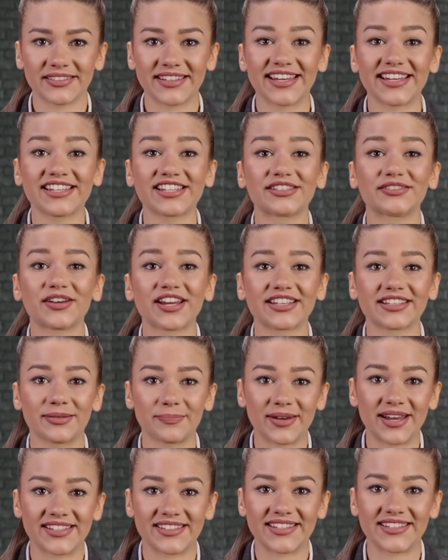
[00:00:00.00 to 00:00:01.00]
It is
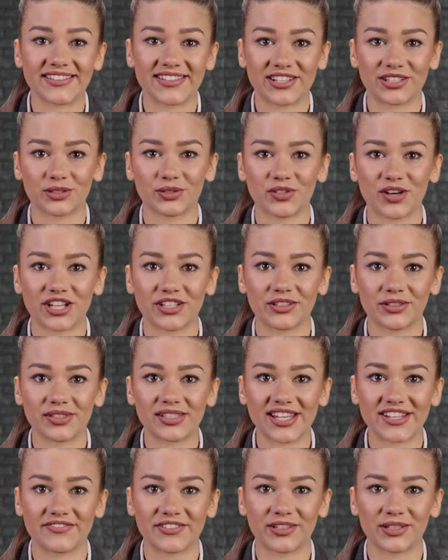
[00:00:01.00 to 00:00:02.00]
recommended that
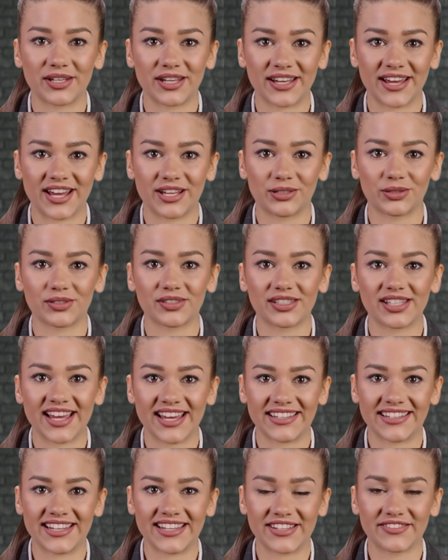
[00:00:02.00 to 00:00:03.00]
traders have a good
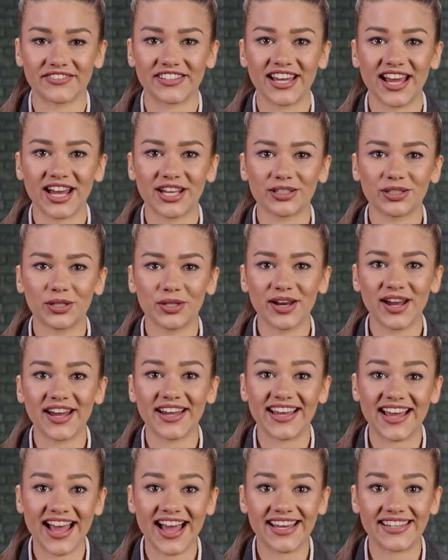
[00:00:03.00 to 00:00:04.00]
understanding of the
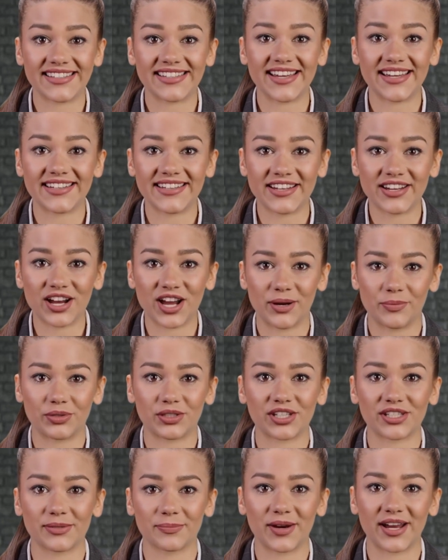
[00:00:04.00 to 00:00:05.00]
underlying asset and
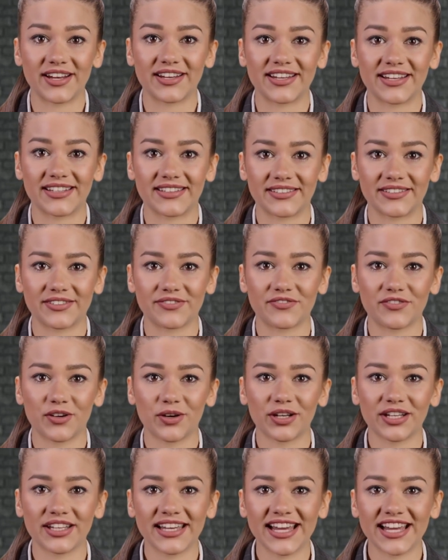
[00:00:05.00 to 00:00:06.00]
options market
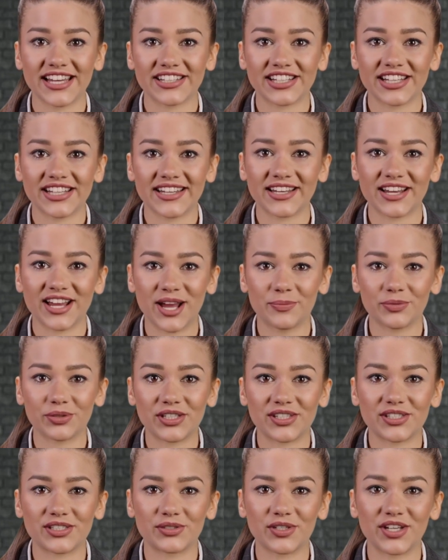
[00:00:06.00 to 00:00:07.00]
before engaging in
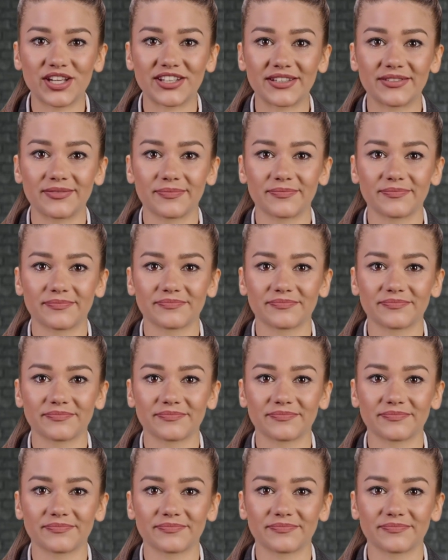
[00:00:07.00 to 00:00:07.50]
options trading.